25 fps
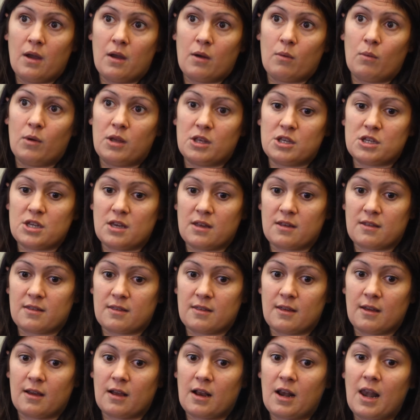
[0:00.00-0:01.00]
which is
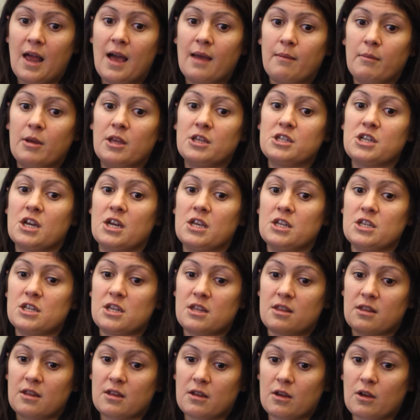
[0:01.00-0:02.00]
that climate change
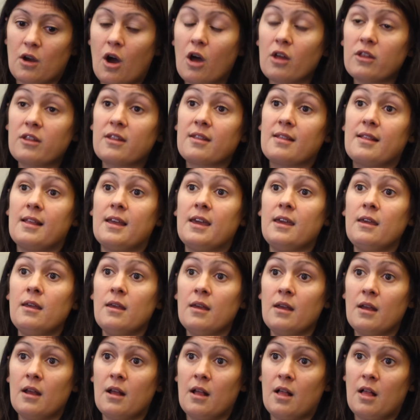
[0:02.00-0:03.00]
is costly,
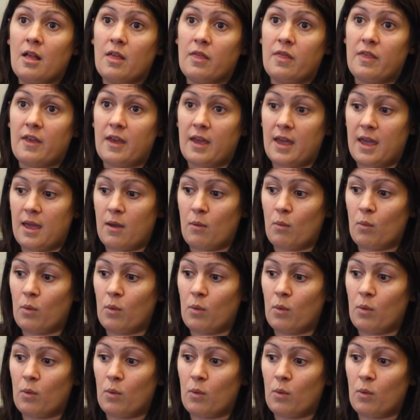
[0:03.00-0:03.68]
that it